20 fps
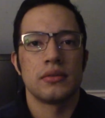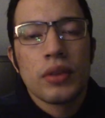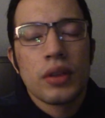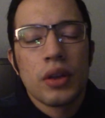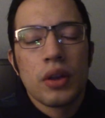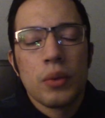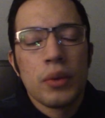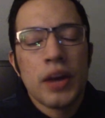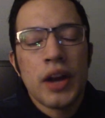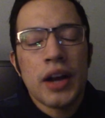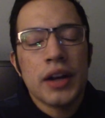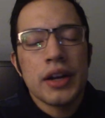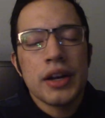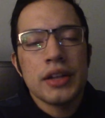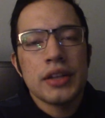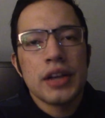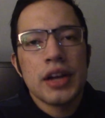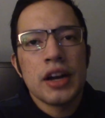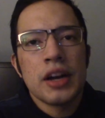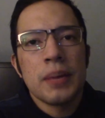We're not going to
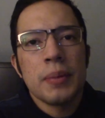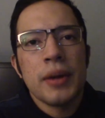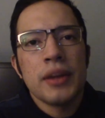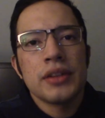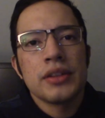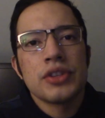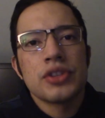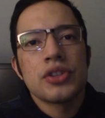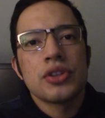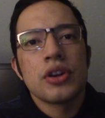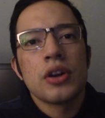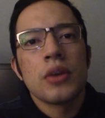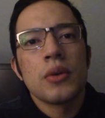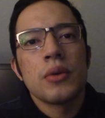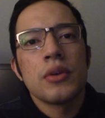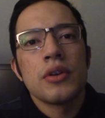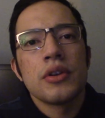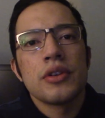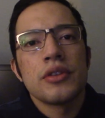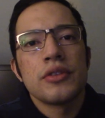talk about the Star
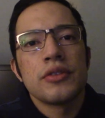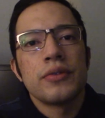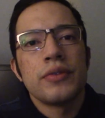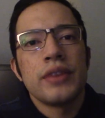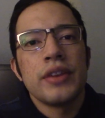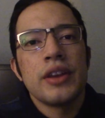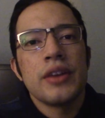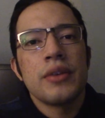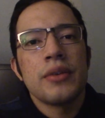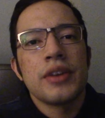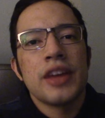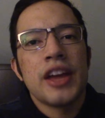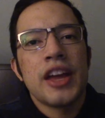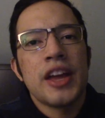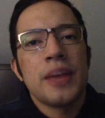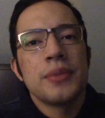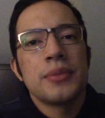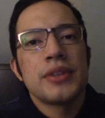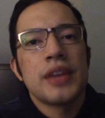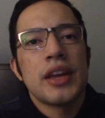Wars video
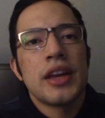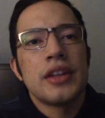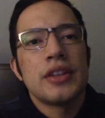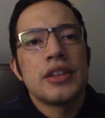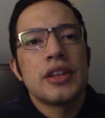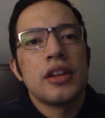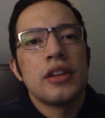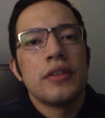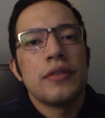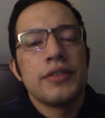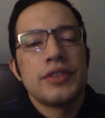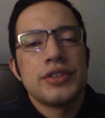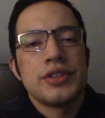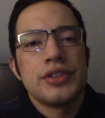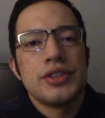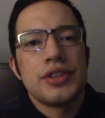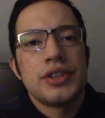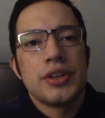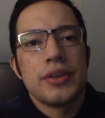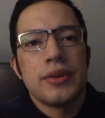games and television
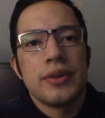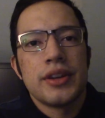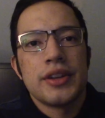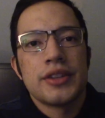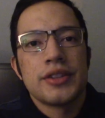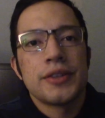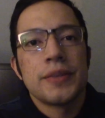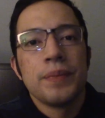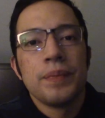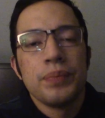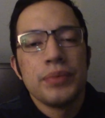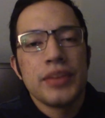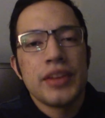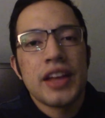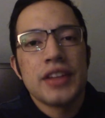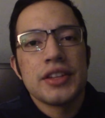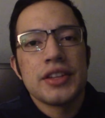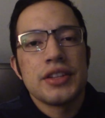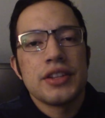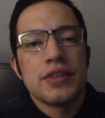series.
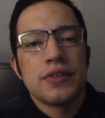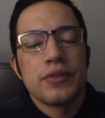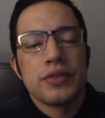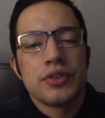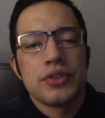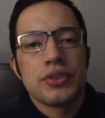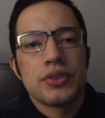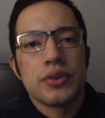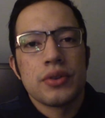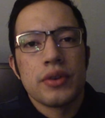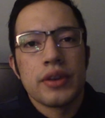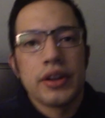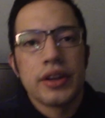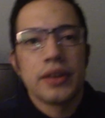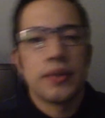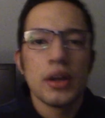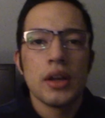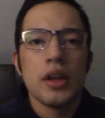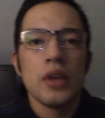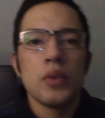That's a different story.
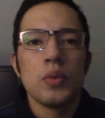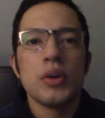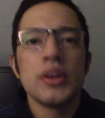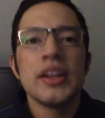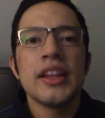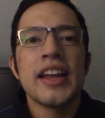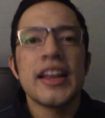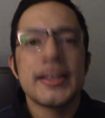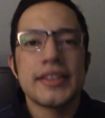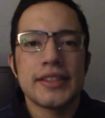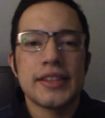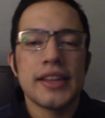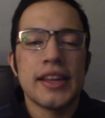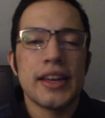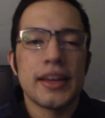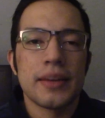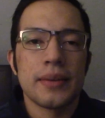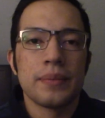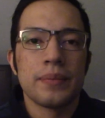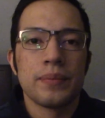One last
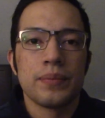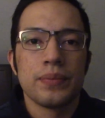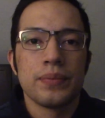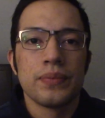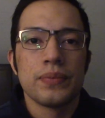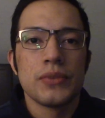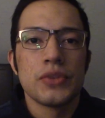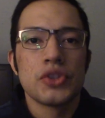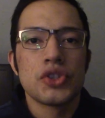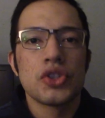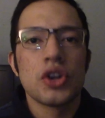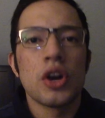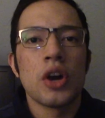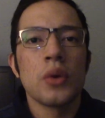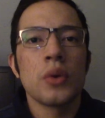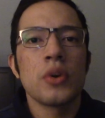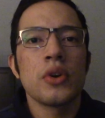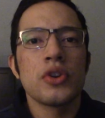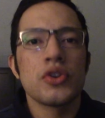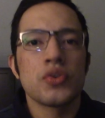thing. Star
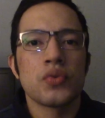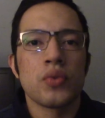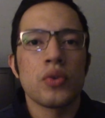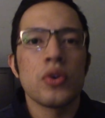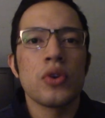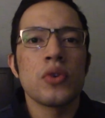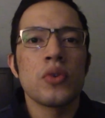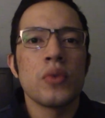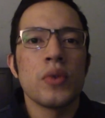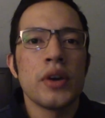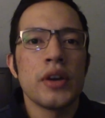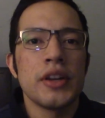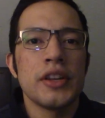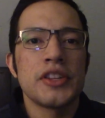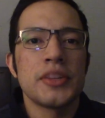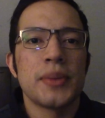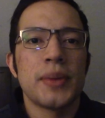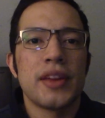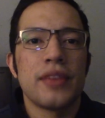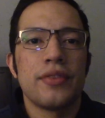Wars Rogue One
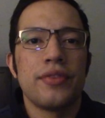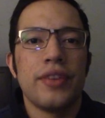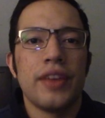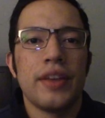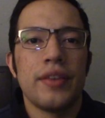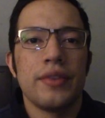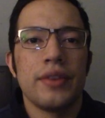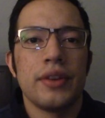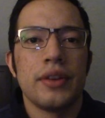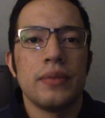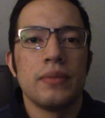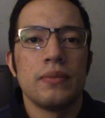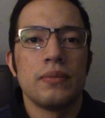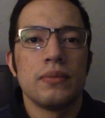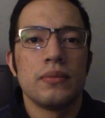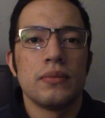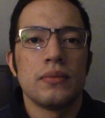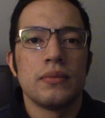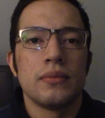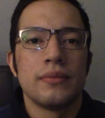is my favorite.
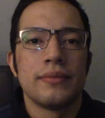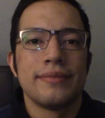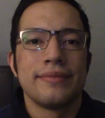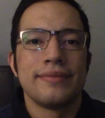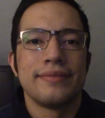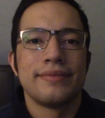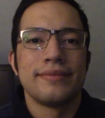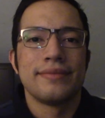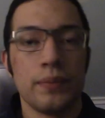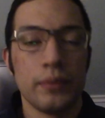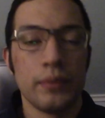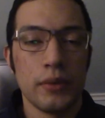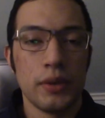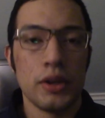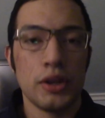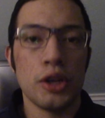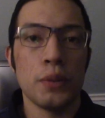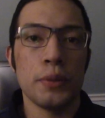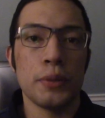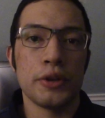
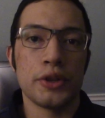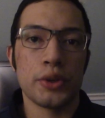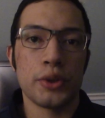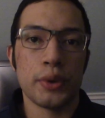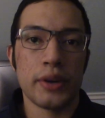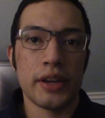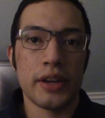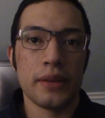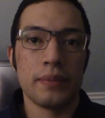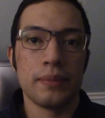Number 3.